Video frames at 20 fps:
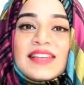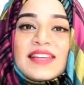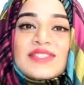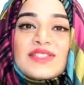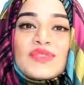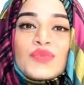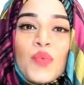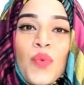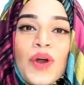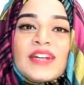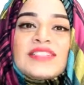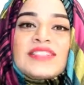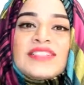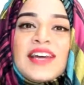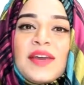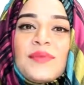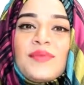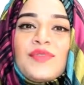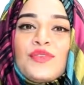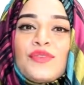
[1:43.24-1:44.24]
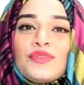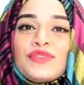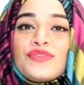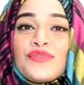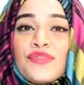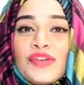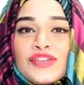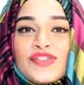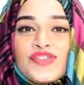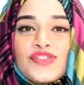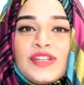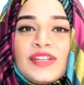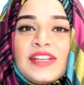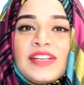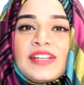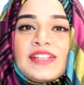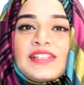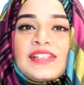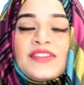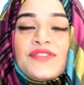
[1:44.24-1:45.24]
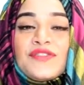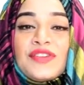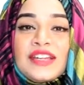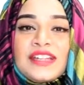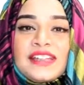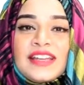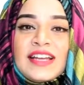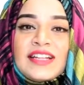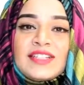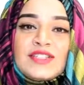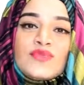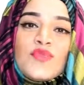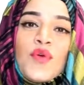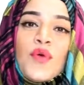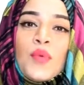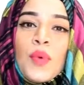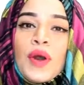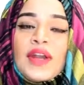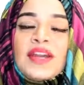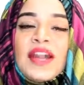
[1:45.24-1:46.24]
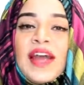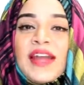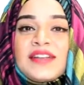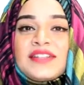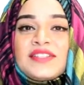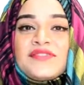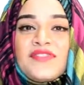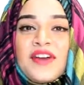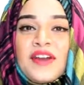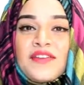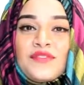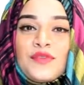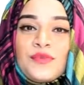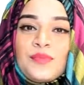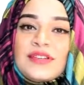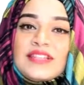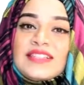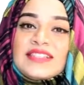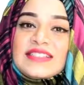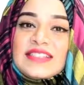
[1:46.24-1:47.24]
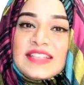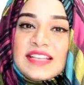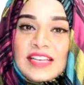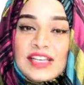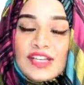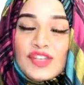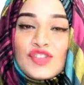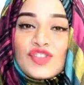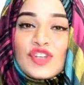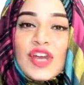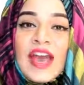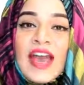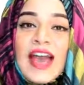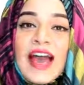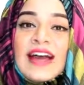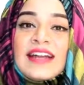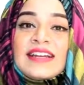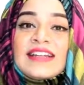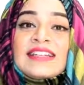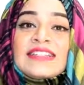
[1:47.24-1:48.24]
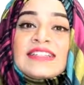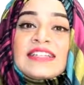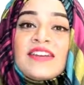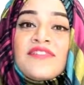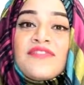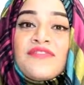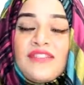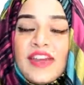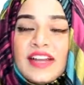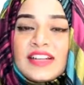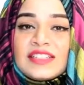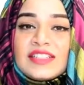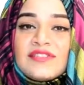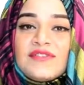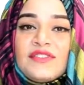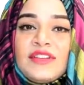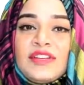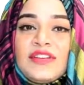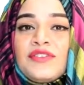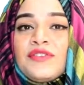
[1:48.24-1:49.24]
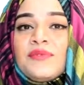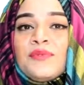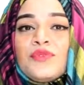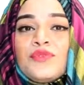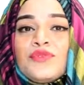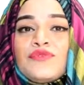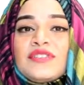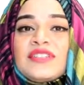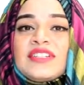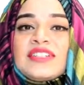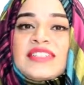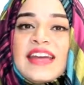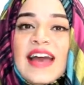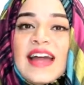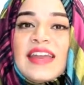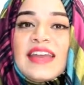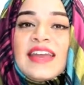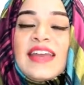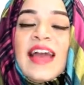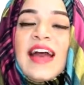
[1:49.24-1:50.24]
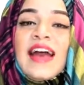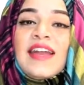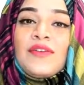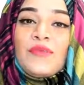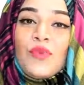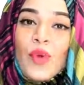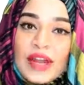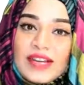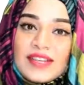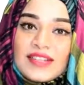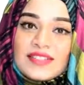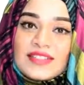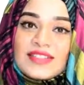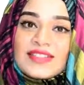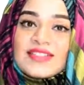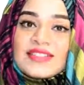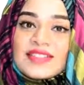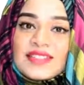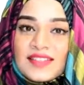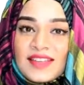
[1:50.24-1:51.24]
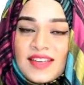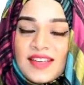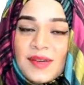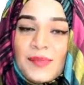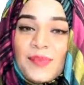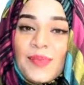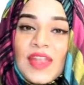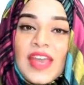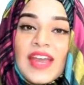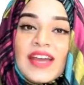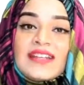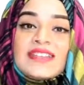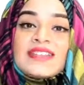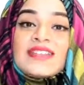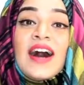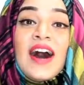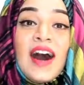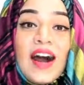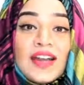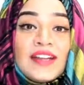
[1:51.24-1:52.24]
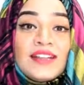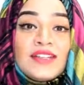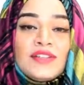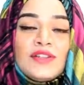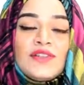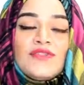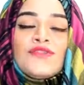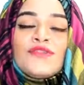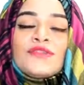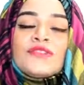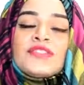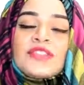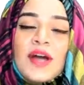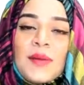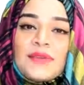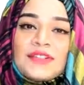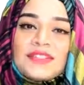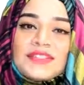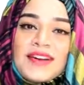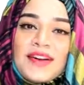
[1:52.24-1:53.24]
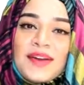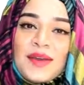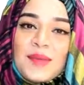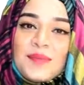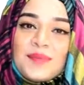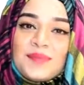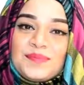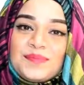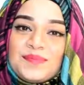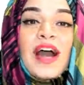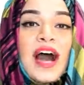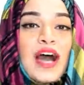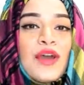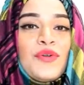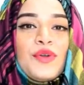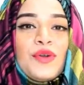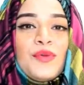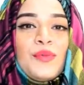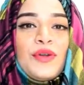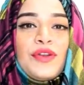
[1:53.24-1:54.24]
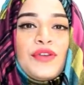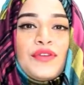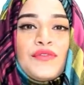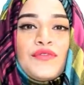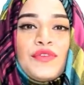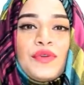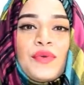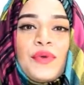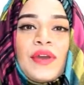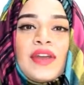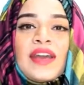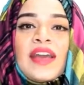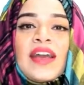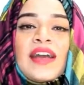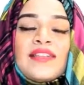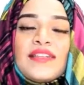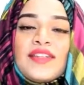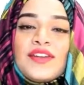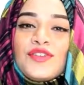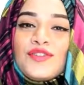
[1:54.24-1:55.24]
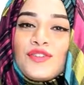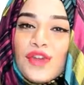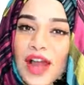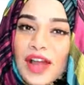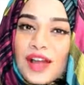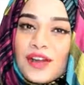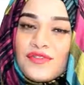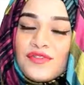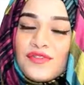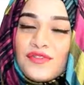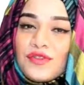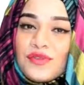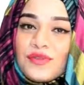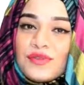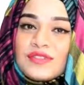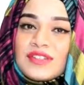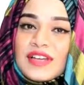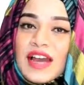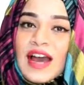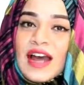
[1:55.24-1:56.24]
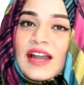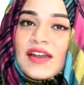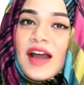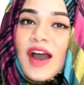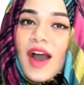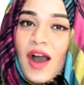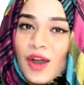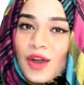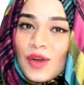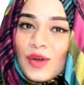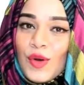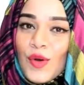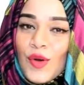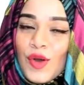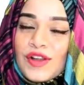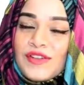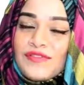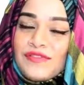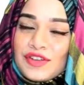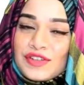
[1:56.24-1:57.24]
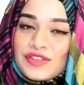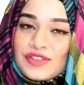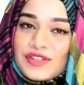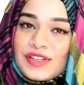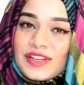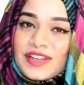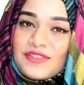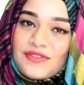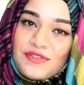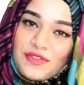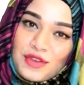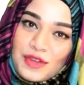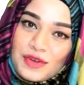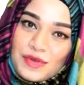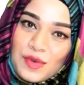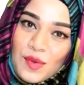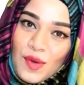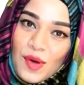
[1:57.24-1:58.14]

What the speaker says: This one-time use facial kit retails for 195 rupees each, and it effectively removes the tannic and whitens the skin. It is ideal for summertime. I would be reviewing the dragon fruit and argan oil facial kit for you